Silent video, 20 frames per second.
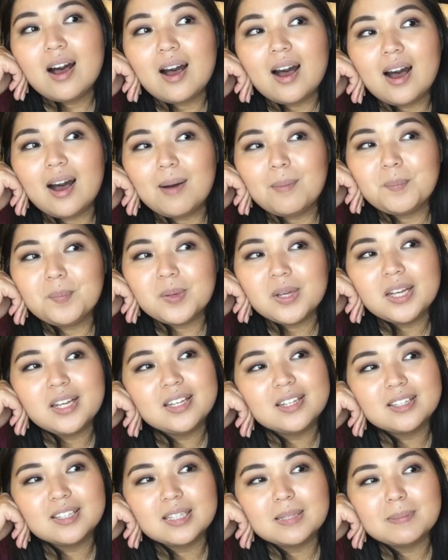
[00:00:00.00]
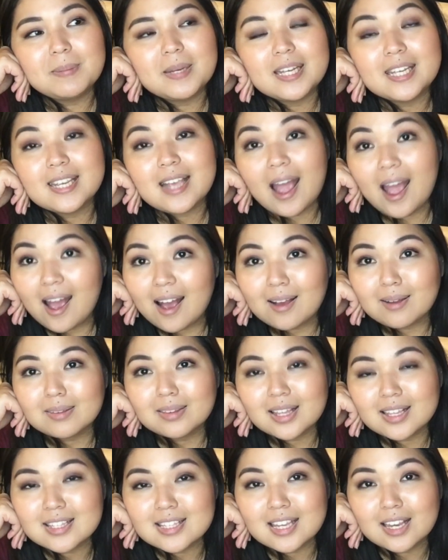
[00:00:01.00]
Um, but yeah,
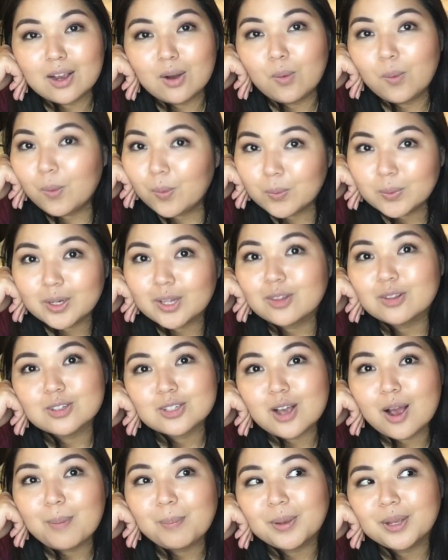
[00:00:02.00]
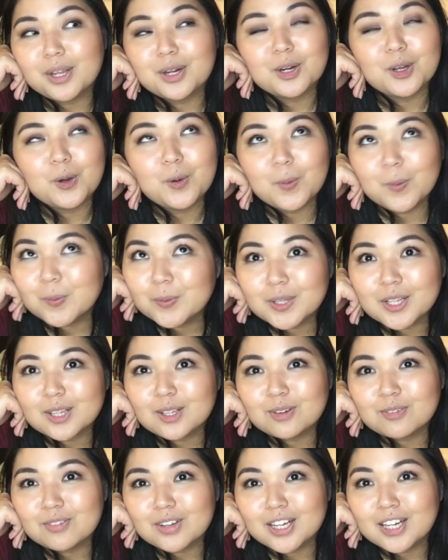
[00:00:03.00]
that's like a whole nother topic and a whole
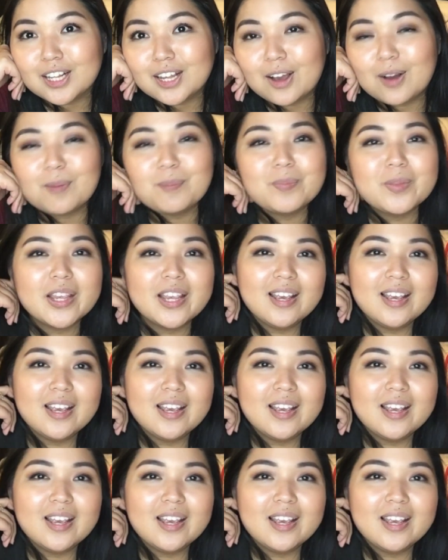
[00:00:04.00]
nother video.